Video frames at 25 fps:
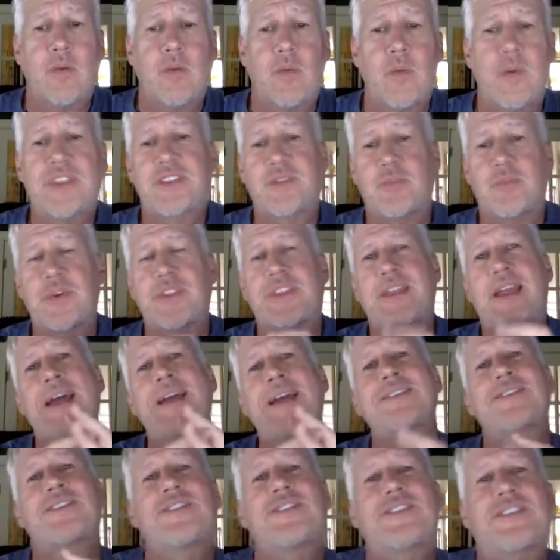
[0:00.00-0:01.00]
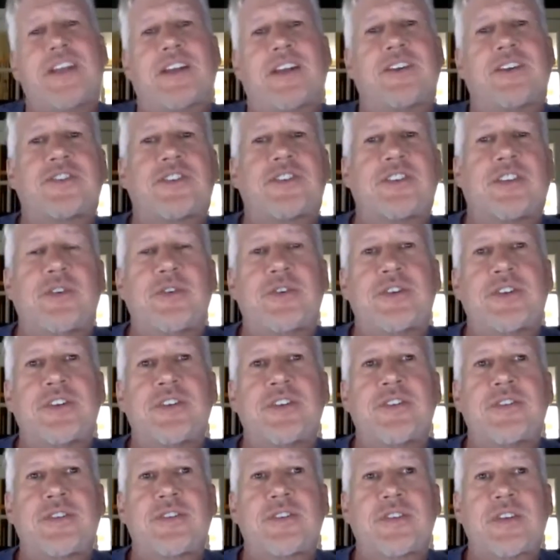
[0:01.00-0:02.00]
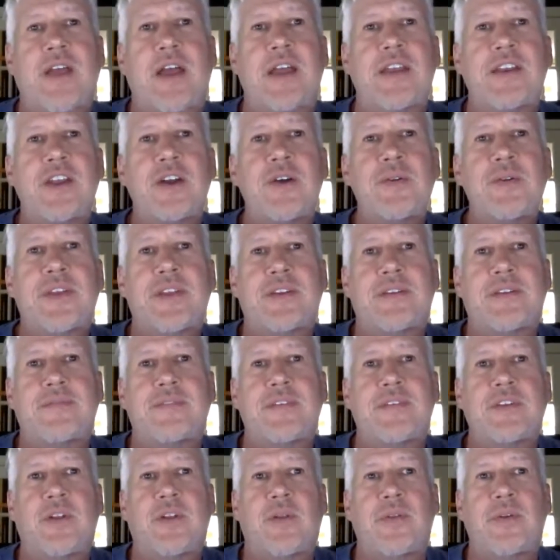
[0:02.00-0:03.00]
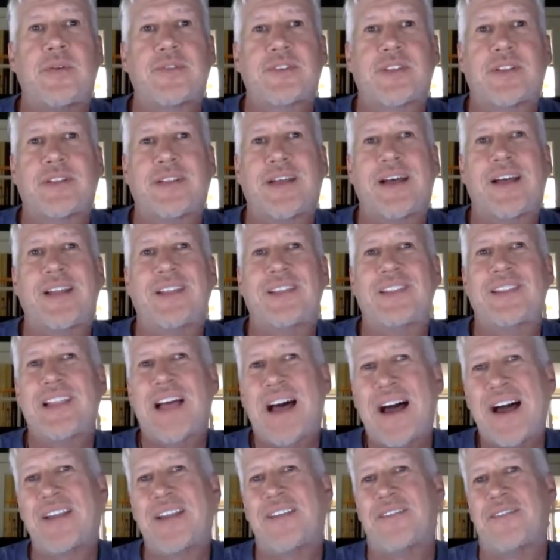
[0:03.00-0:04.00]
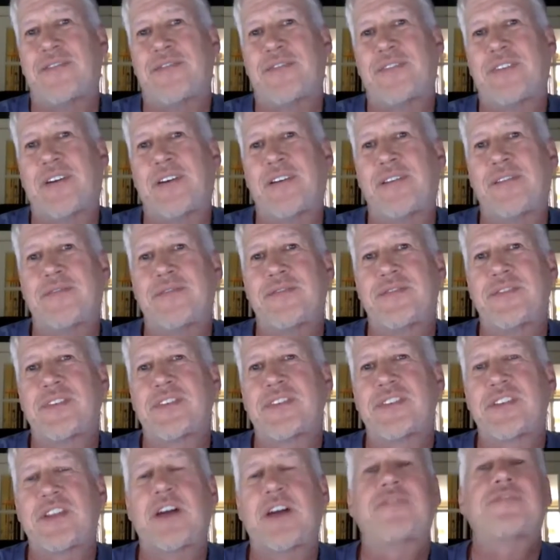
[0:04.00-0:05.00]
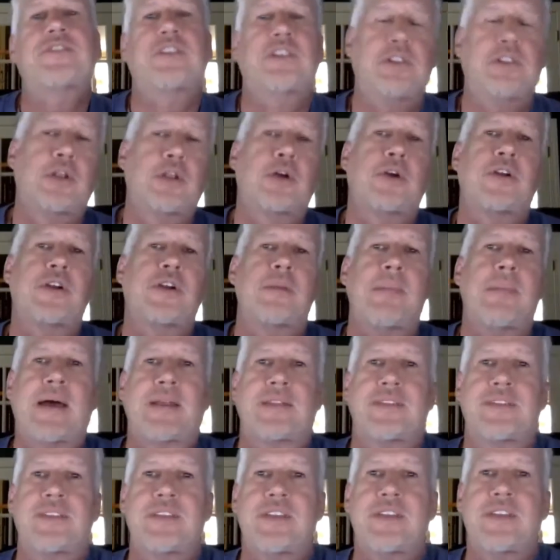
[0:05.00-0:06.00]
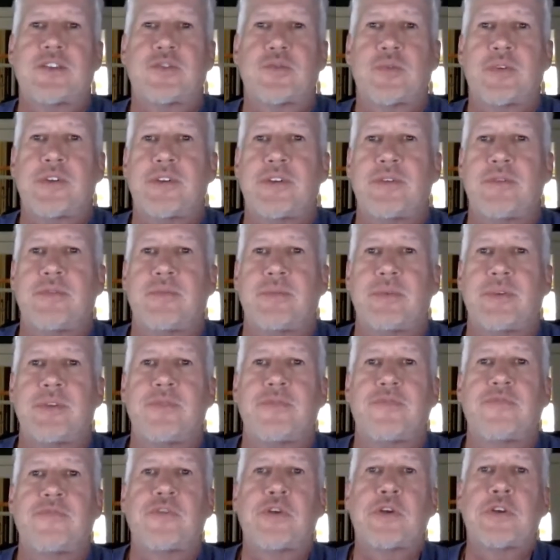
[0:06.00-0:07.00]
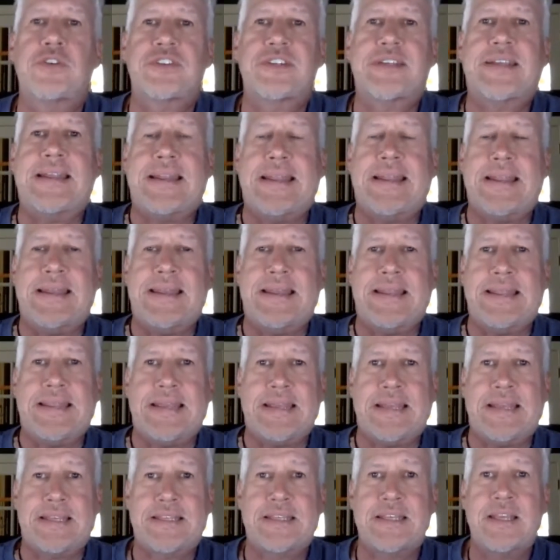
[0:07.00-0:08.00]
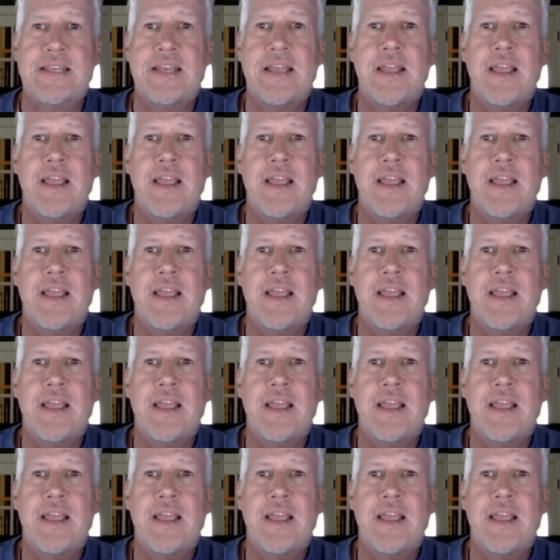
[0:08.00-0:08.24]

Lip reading: with Axsys Dental Solutions, I know that there's a lot of stuff to learn about these when you first get into this.